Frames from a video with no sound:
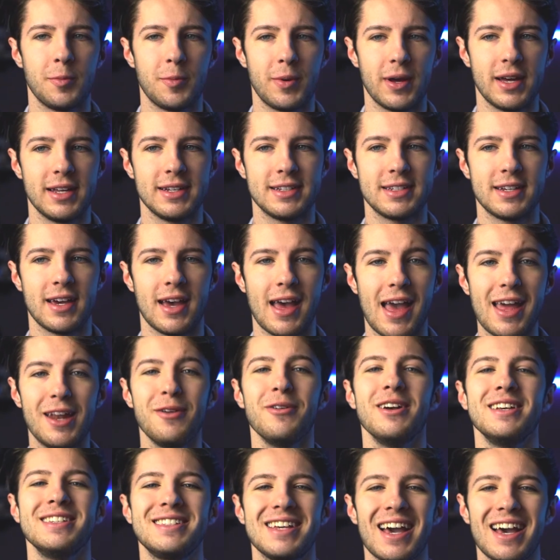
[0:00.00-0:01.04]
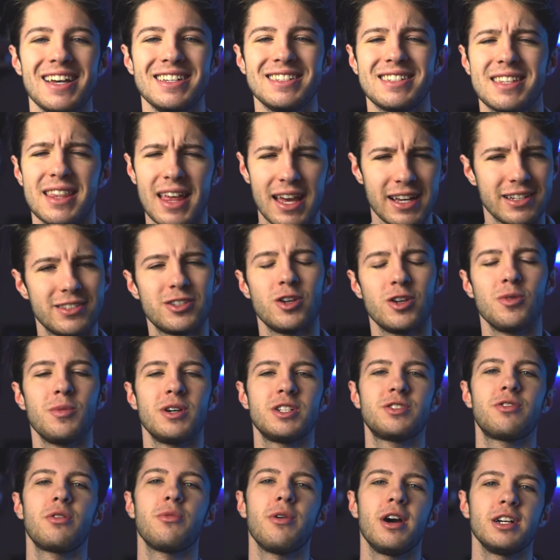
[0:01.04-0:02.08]
But anyways, guys, thanks so
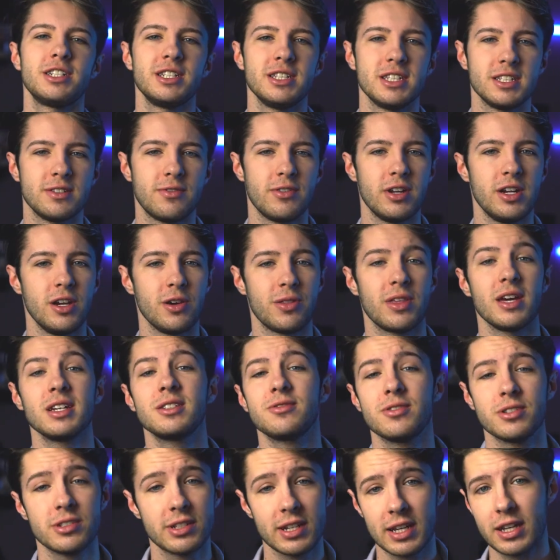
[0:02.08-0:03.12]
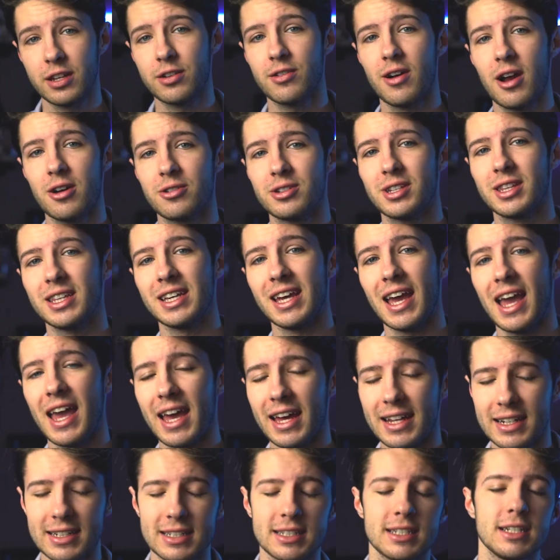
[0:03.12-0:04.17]
much for watching this video. Thanks for sticking around to the
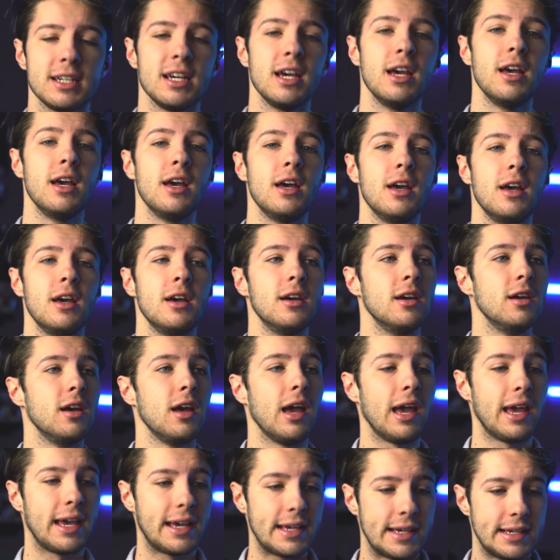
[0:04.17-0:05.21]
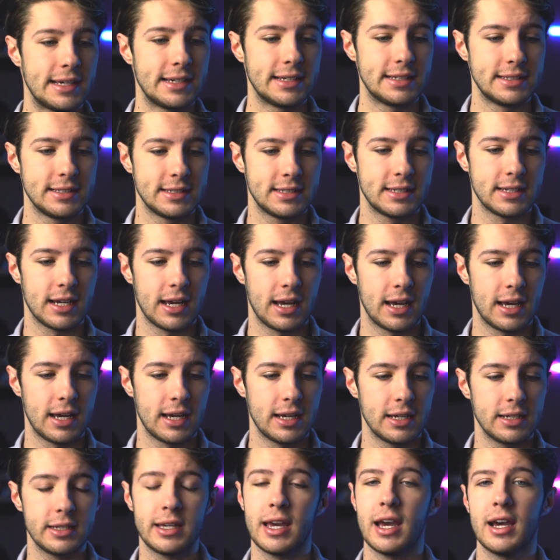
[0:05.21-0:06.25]
end. And
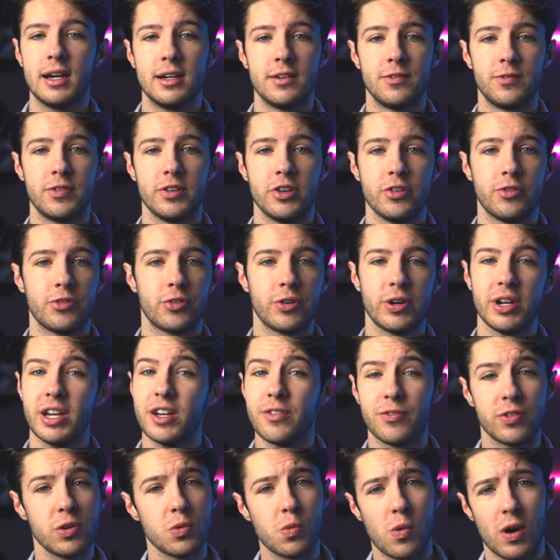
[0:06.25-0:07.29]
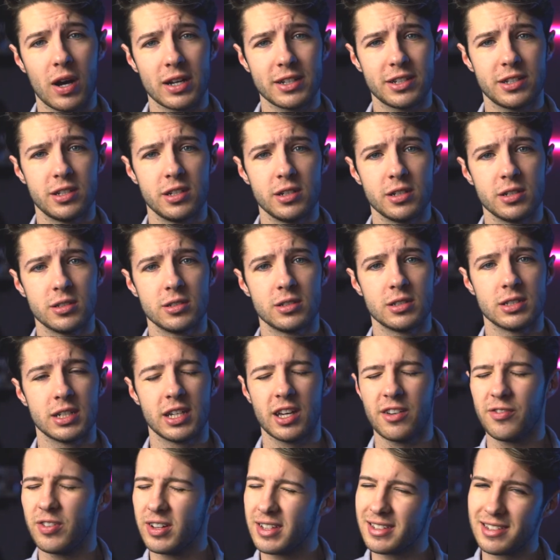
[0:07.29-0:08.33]
yeah, feel free if you want to,
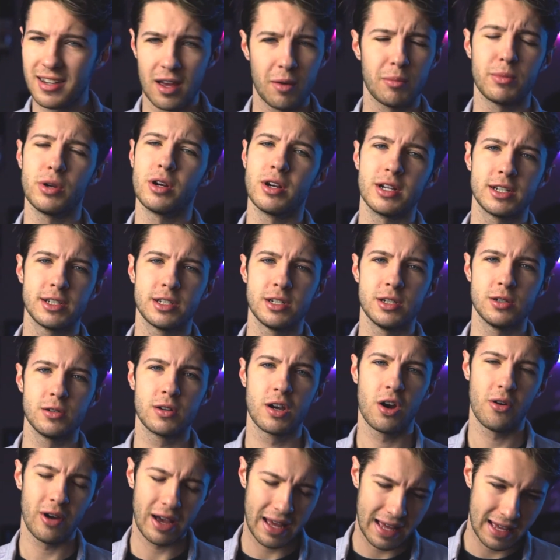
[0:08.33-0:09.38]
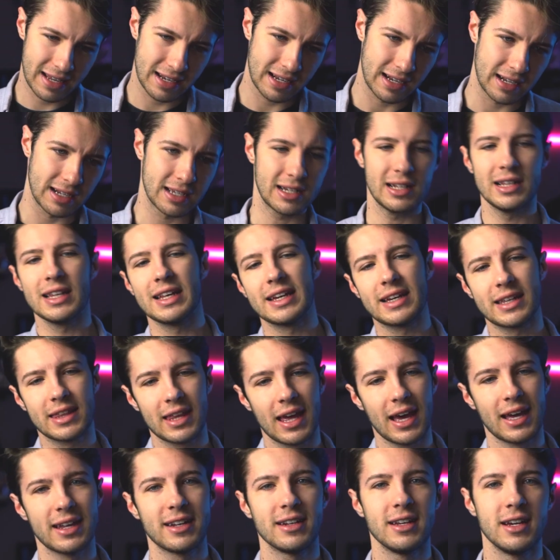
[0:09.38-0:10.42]
if it's something you're into, go ahead and click
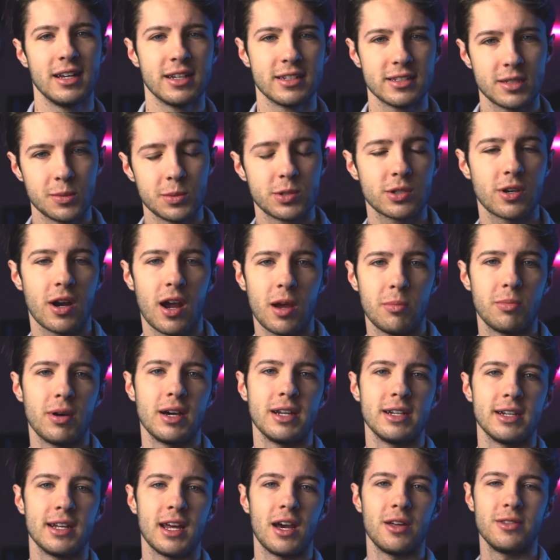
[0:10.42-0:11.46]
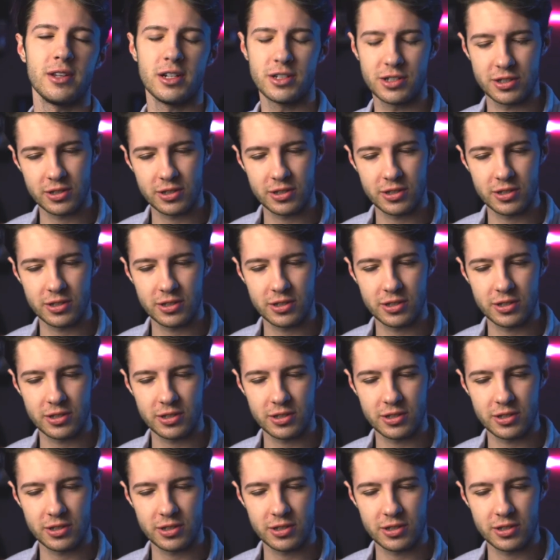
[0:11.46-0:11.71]
that subscribe button down there.